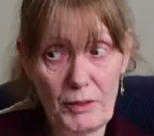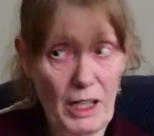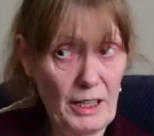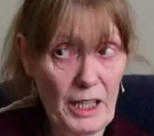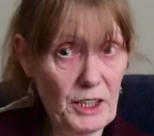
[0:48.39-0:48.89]

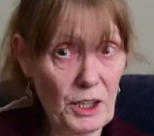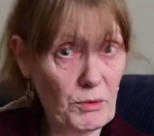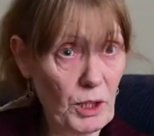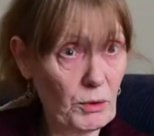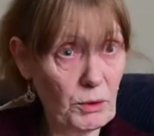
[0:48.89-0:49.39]
I
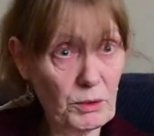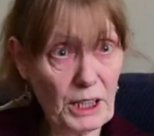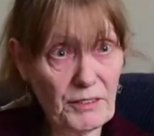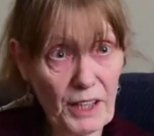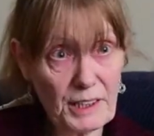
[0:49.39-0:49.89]
don't know who's
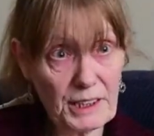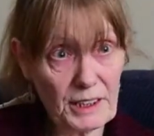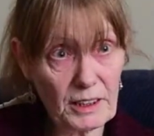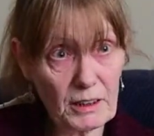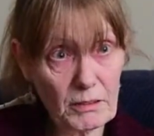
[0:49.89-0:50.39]

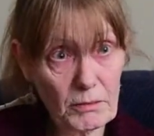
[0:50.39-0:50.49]
advising her,